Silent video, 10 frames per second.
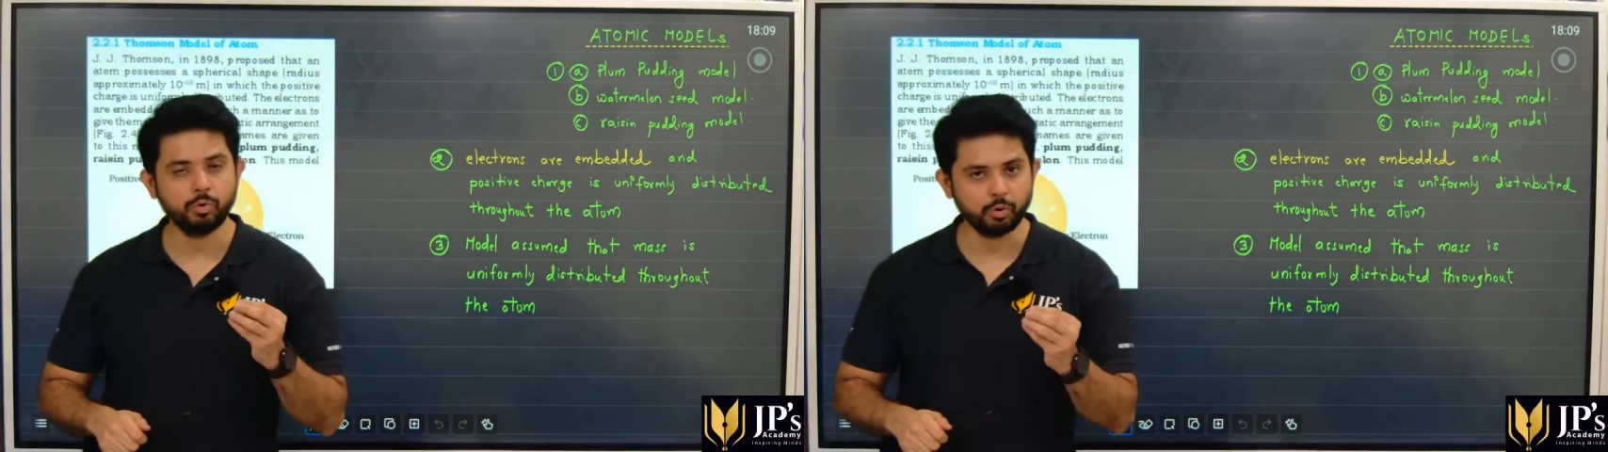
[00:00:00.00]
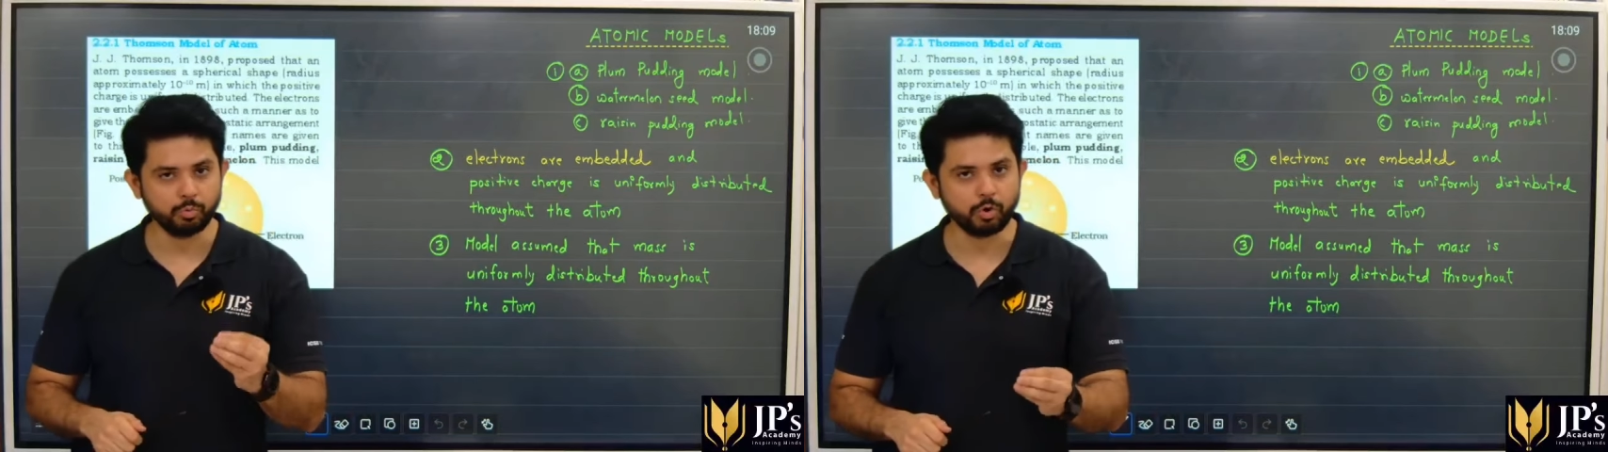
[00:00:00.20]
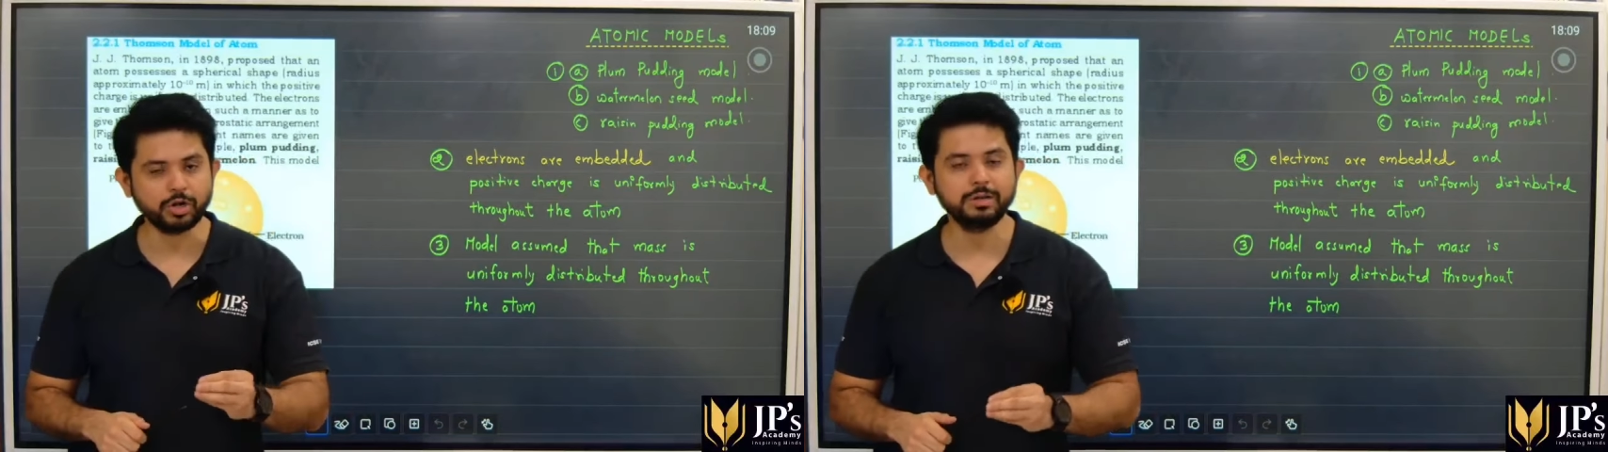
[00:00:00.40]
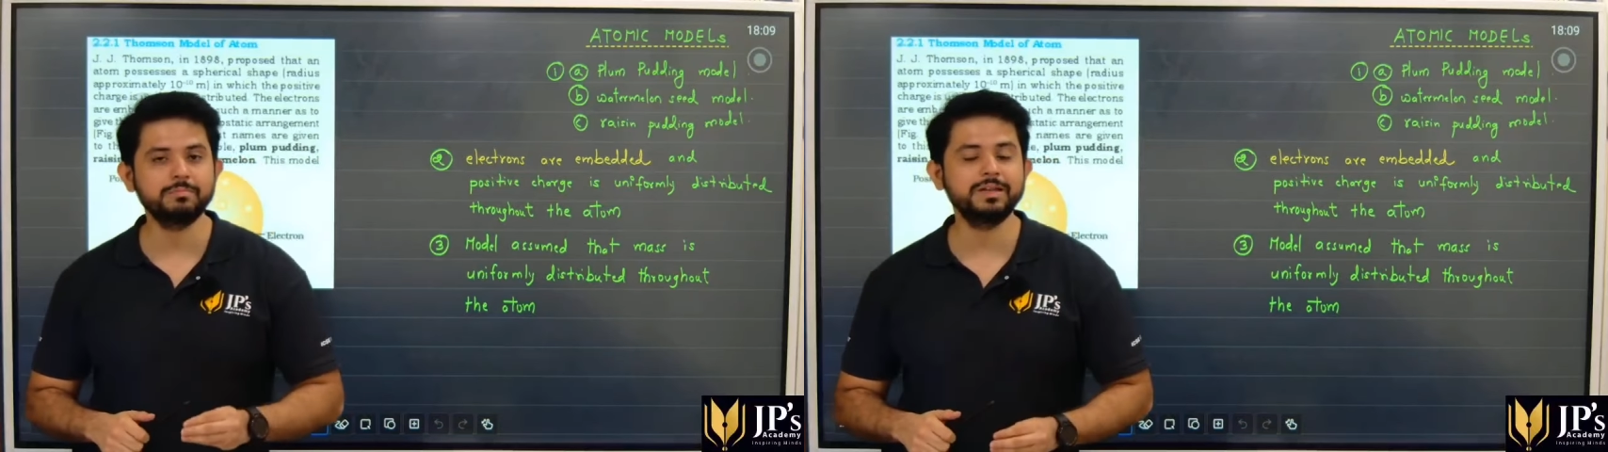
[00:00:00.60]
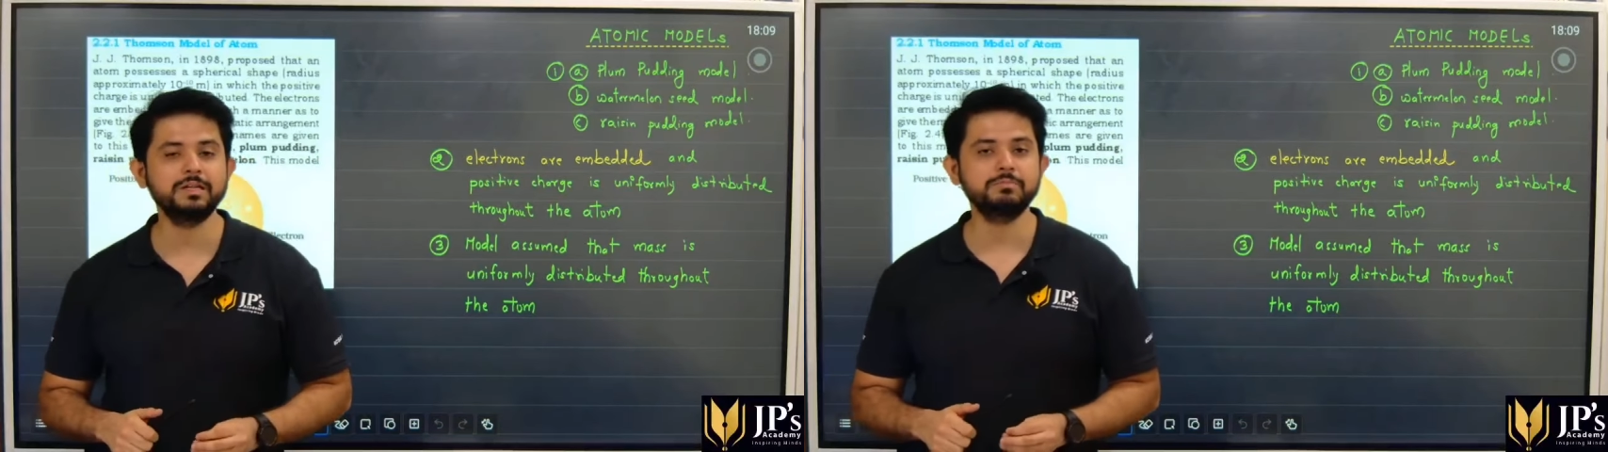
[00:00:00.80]

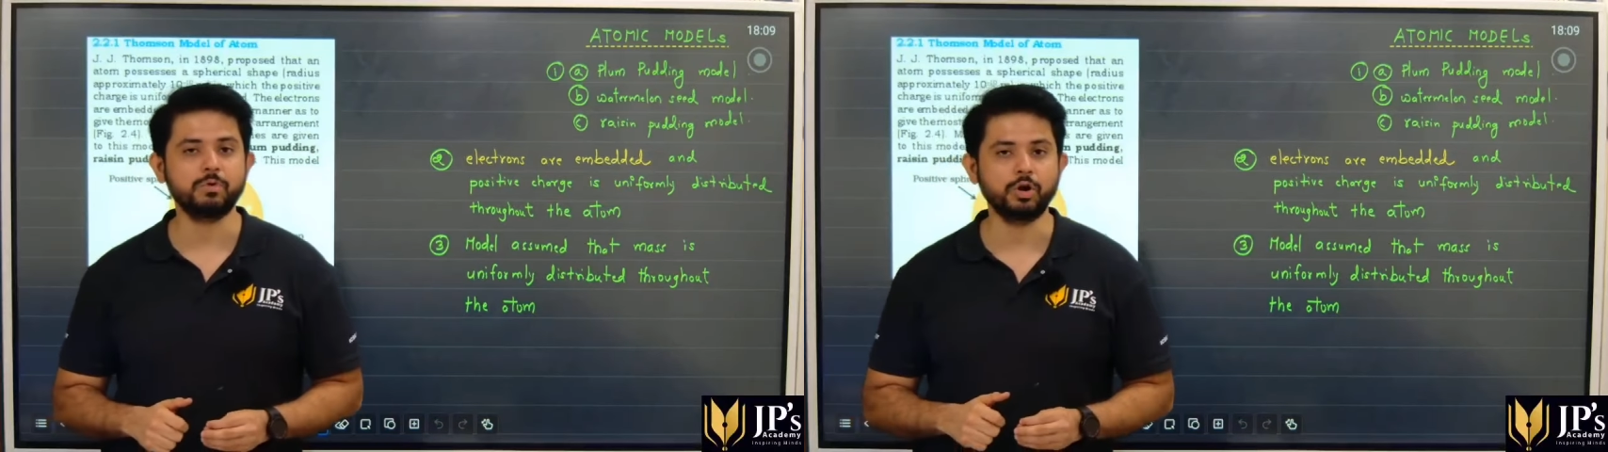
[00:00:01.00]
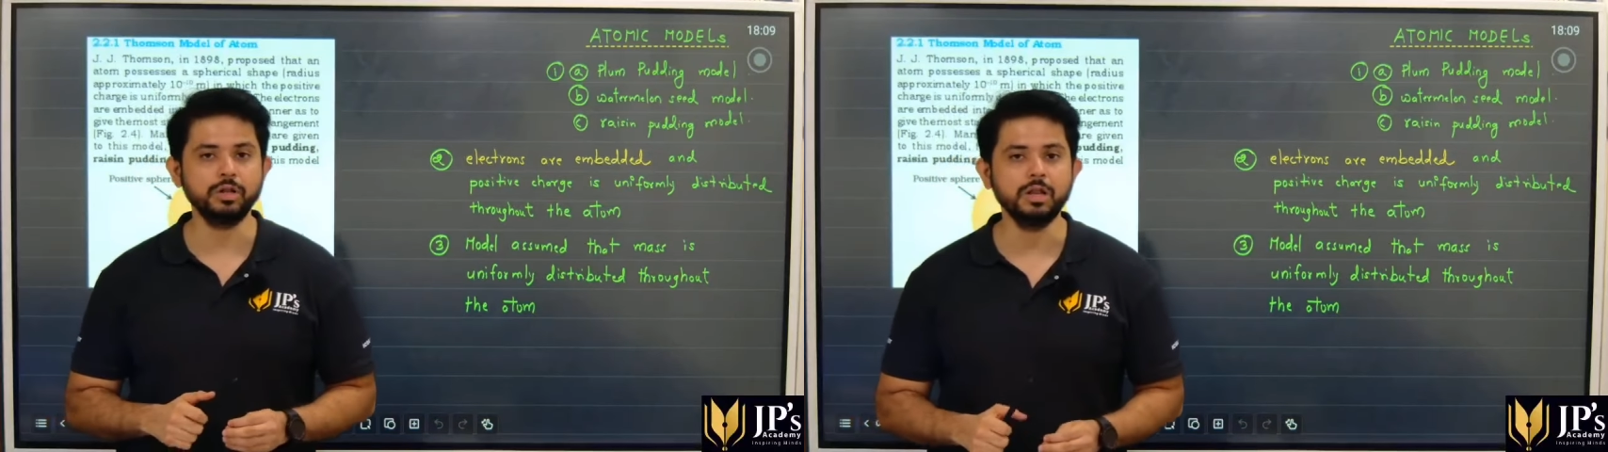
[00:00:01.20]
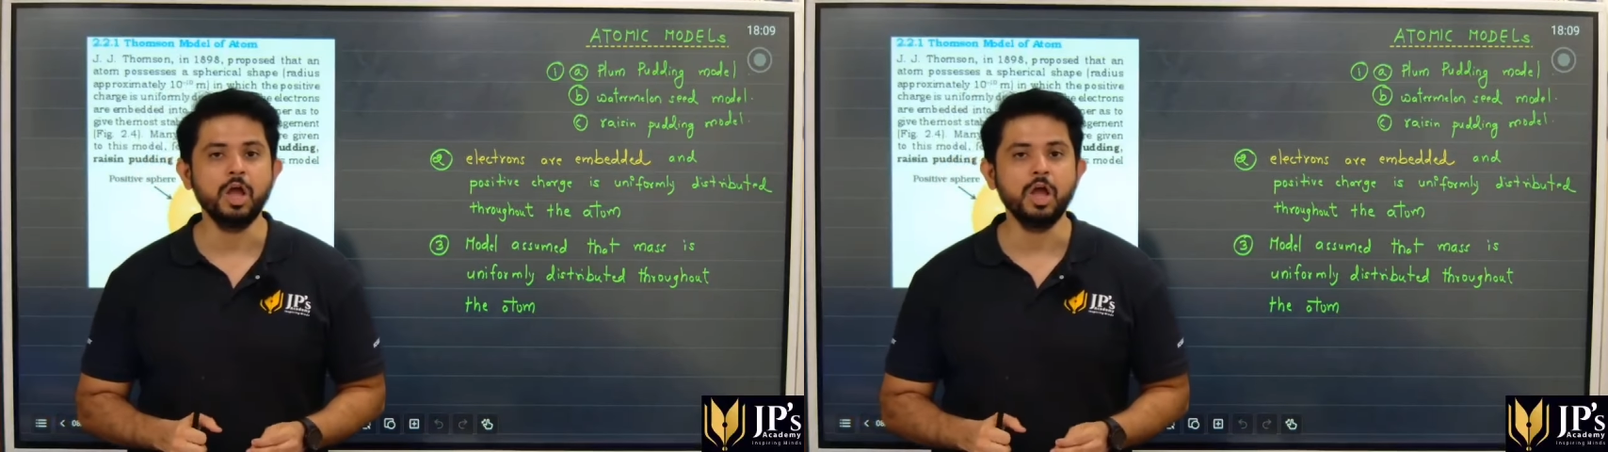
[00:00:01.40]
watermelon model.